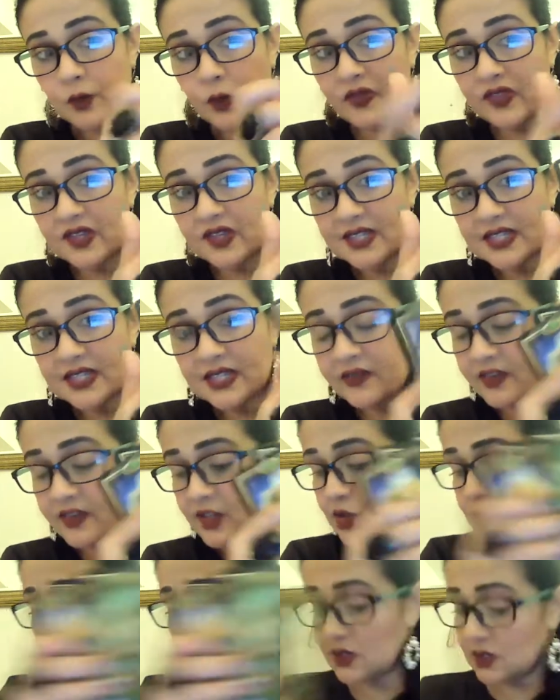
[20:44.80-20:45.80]
with this
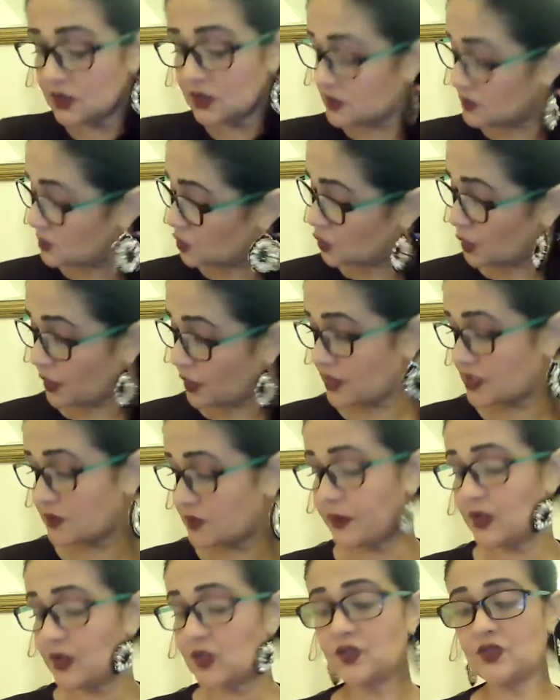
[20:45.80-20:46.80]
individual,
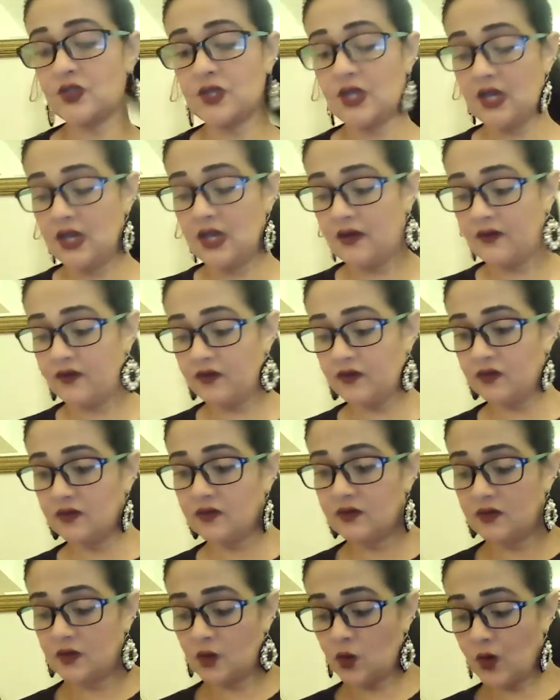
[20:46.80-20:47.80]
Taurus, because
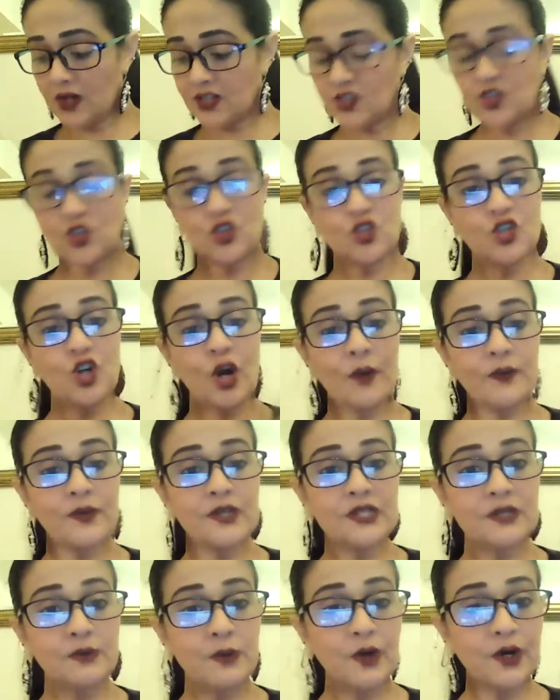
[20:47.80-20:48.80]
once you drop
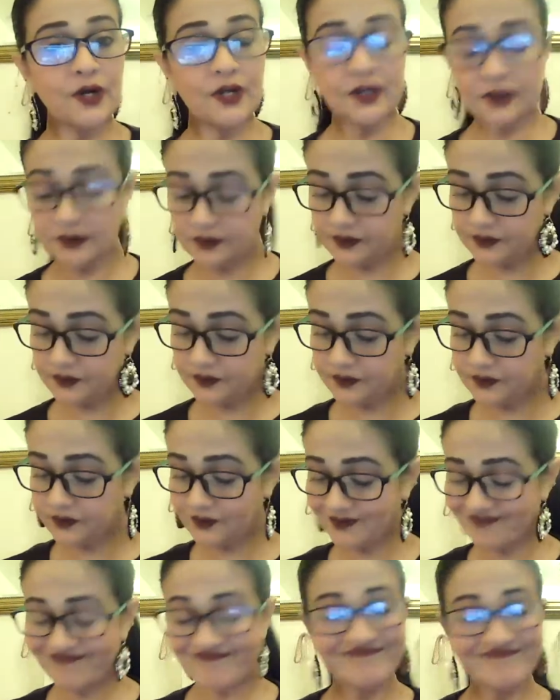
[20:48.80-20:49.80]
this burden,
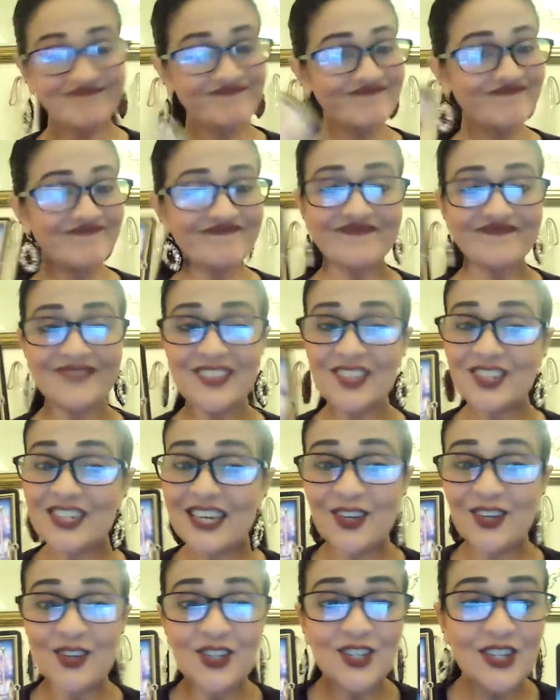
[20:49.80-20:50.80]

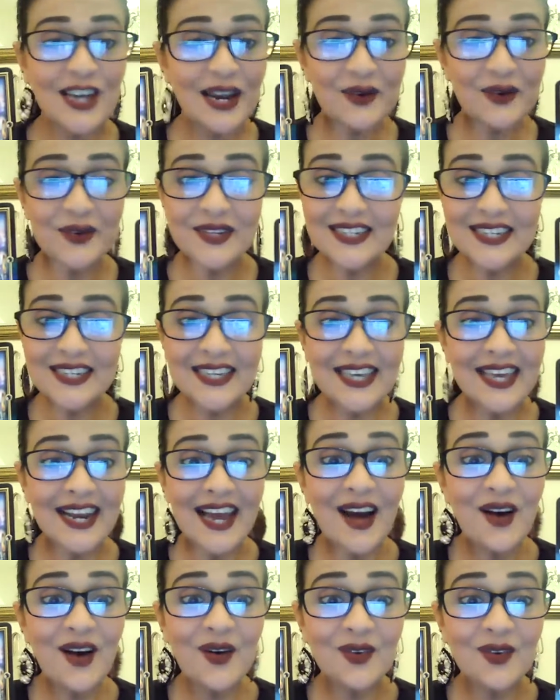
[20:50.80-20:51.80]
take your chariot and get
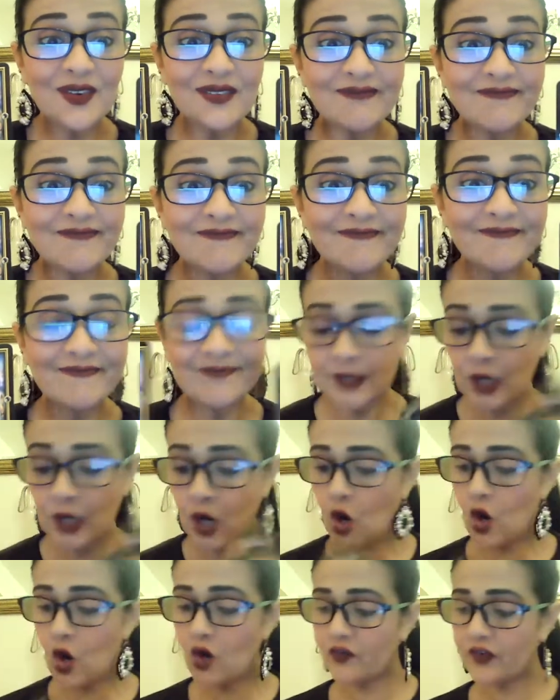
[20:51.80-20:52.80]
out
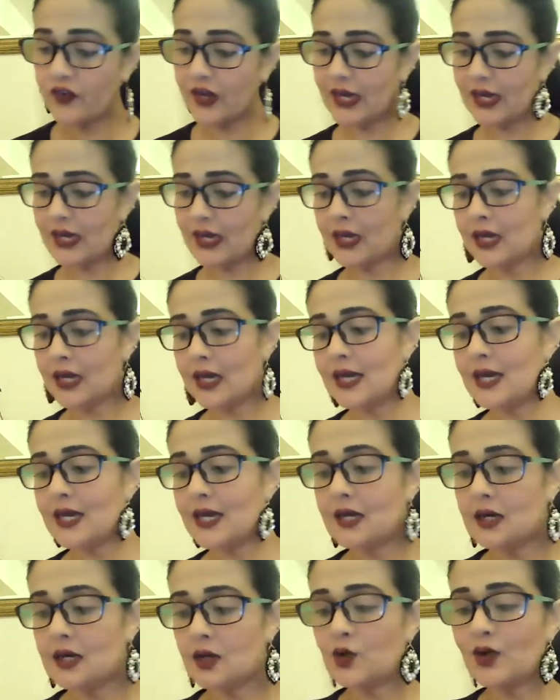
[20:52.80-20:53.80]
of a
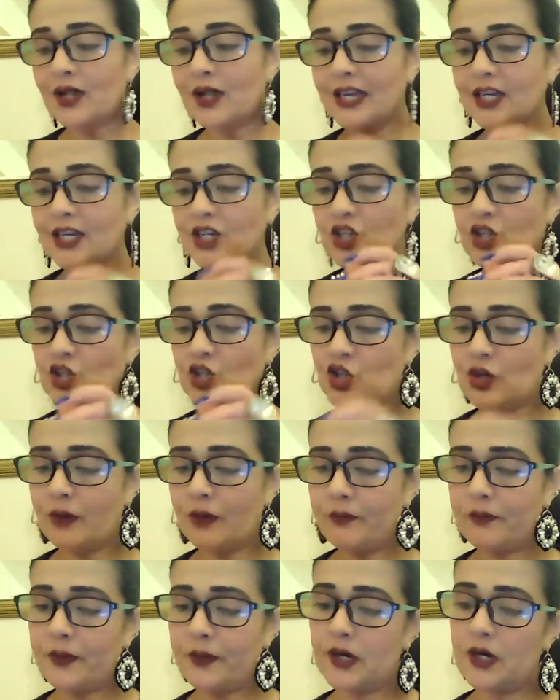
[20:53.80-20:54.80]

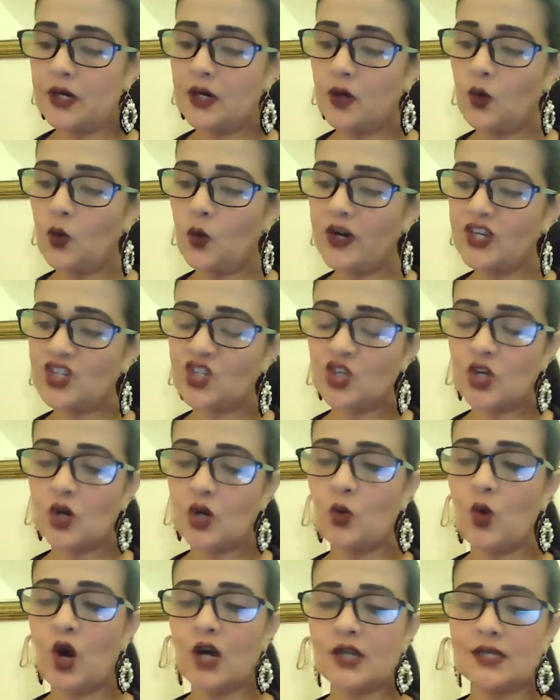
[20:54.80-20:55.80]
relationship which
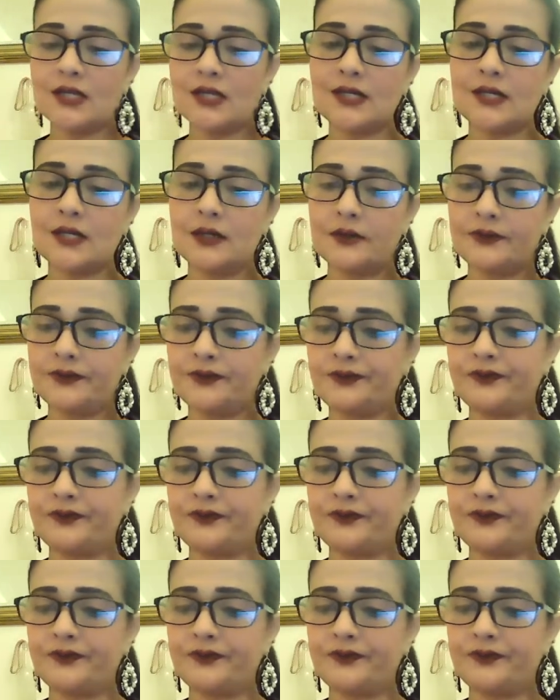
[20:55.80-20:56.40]
was